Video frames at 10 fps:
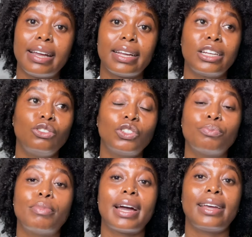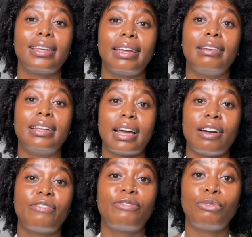I cannot buy
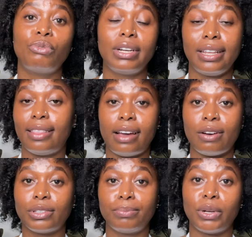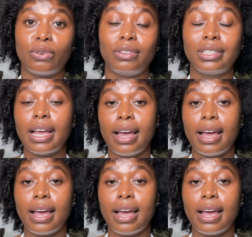enough food in the house because